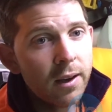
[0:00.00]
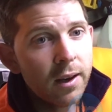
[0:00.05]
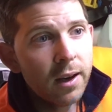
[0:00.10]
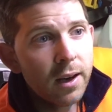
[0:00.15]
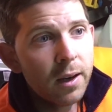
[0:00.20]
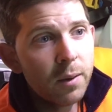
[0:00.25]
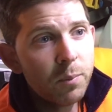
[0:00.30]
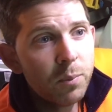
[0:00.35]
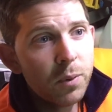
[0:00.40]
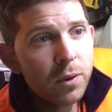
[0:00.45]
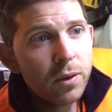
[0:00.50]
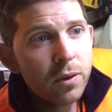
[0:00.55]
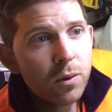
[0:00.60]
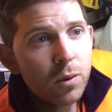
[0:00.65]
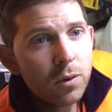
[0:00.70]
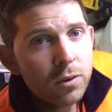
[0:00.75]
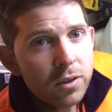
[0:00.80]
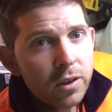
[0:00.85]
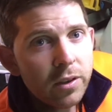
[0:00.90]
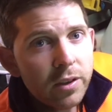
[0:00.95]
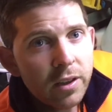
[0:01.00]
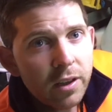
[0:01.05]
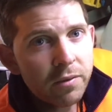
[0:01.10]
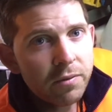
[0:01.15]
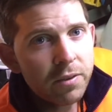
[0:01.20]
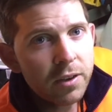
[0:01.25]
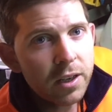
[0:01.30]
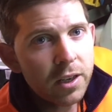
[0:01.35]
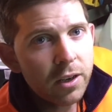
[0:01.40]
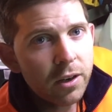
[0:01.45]
Uh, but also in that
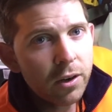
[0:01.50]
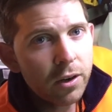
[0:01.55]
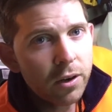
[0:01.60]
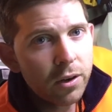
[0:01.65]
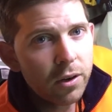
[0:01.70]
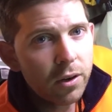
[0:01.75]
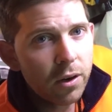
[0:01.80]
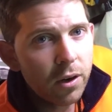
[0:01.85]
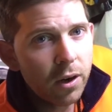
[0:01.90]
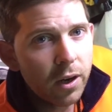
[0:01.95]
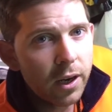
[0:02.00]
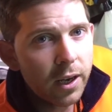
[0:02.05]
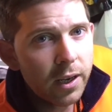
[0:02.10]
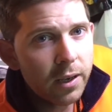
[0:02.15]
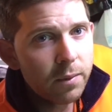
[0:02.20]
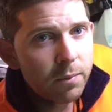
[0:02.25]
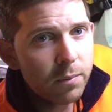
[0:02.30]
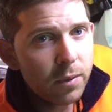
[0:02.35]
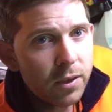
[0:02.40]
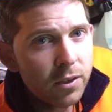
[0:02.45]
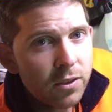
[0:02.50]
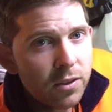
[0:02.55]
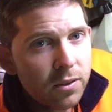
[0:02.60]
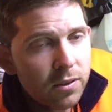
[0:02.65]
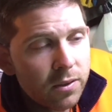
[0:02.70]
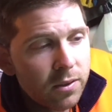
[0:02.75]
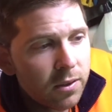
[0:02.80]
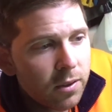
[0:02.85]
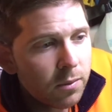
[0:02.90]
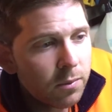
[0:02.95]
video, I
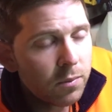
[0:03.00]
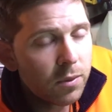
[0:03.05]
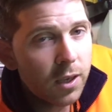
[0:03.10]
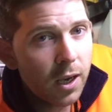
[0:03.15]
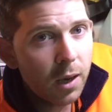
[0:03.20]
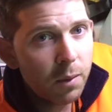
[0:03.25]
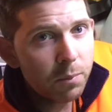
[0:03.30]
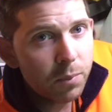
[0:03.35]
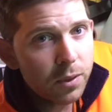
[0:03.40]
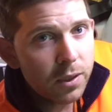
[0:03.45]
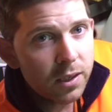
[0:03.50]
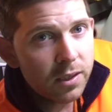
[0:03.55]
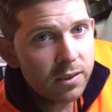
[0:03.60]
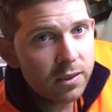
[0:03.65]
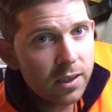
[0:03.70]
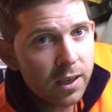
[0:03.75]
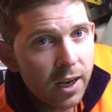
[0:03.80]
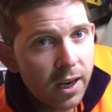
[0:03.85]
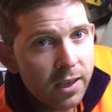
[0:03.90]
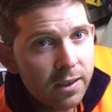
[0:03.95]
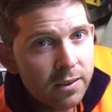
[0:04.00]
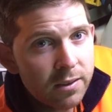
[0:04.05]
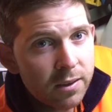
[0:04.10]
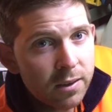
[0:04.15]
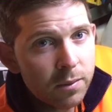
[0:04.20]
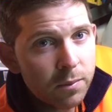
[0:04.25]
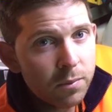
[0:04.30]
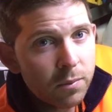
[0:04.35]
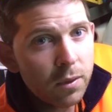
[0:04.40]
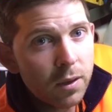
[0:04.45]
mentioned some companies that had
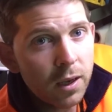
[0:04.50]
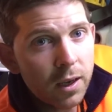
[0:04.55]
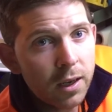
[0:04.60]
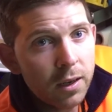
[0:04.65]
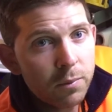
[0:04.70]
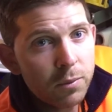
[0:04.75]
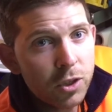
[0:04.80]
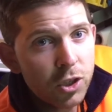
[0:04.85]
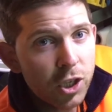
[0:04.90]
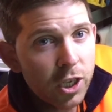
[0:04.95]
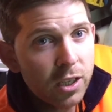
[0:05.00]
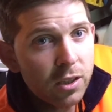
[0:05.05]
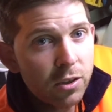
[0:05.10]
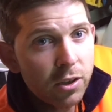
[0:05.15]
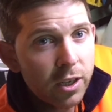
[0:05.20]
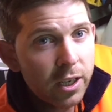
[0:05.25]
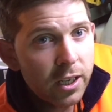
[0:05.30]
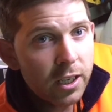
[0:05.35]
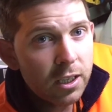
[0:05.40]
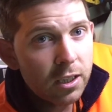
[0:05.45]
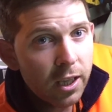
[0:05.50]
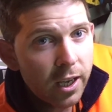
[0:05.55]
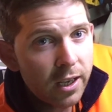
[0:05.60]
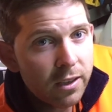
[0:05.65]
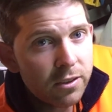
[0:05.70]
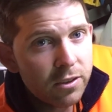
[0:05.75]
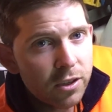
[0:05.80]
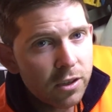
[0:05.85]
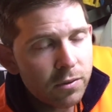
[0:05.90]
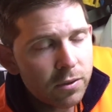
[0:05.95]
some uh, machine learning
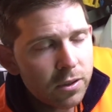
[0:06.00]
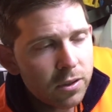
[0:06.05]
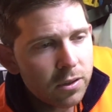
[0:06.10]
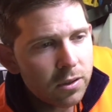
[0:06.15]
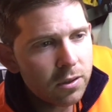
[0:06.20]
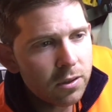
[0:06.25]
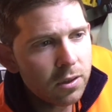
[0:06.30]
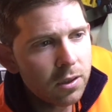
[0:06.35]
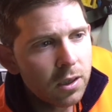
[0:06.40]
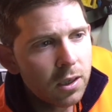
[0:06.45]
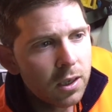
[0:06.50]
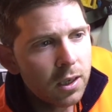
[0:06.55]
cloud services.